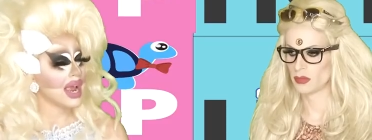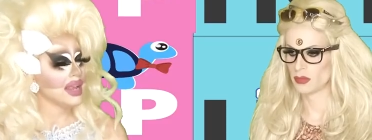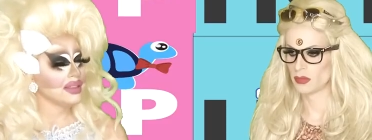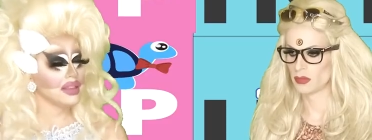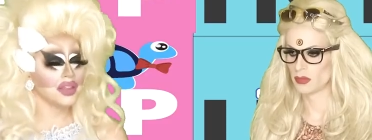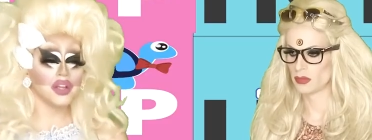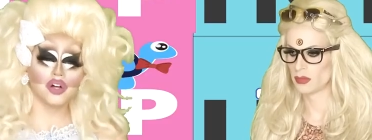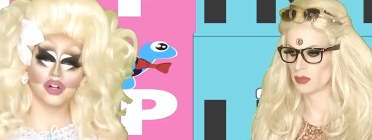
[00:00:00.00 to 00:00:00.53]
Speaker 1: I
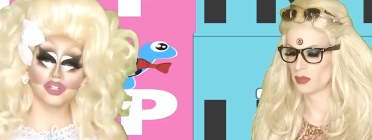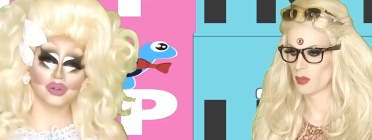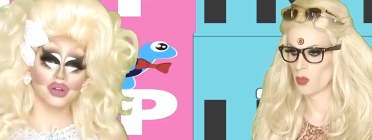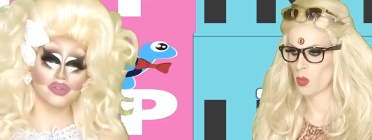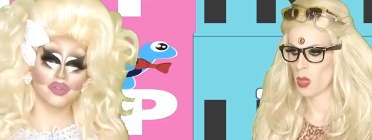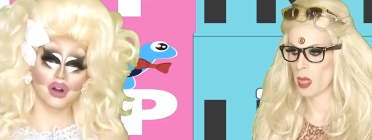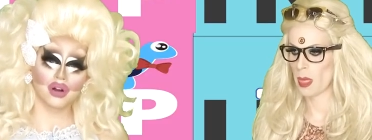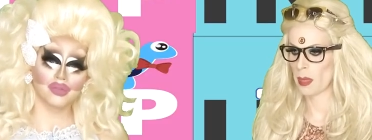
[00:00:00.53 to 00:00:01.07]
hate that they call it
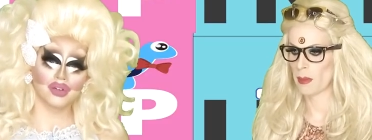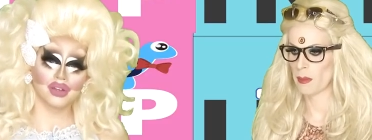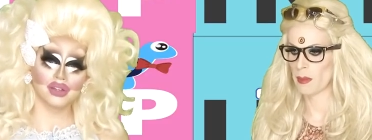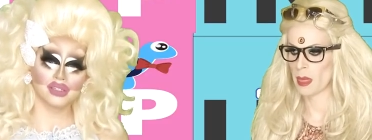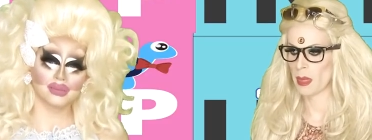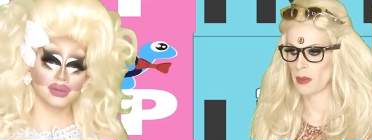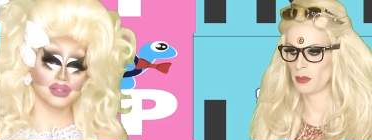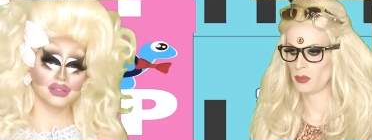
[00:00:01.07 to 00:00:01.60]
24 hour
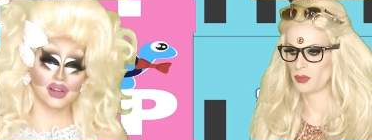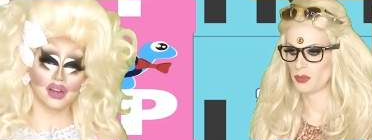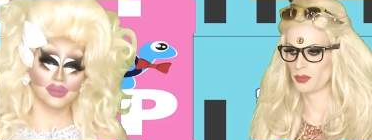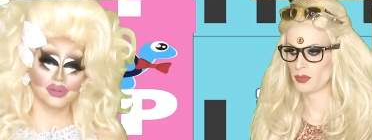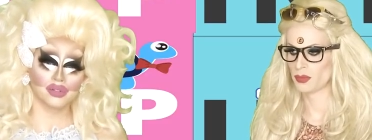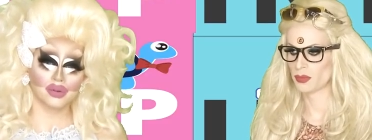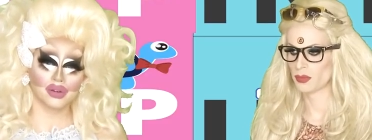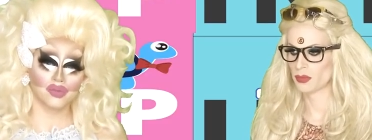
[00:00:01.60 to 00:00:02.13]
fitness, but it's
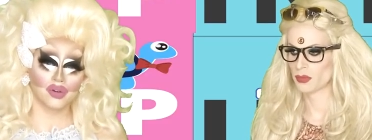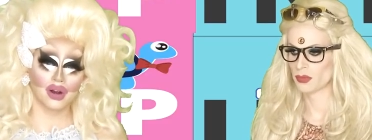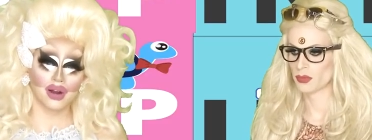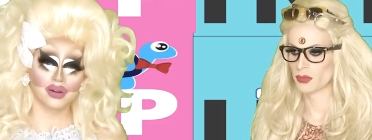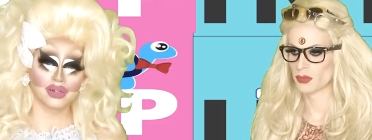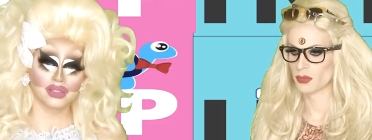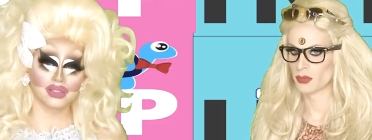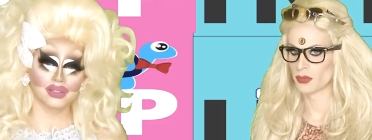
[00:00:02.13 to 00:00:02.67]
not open 24 hours. I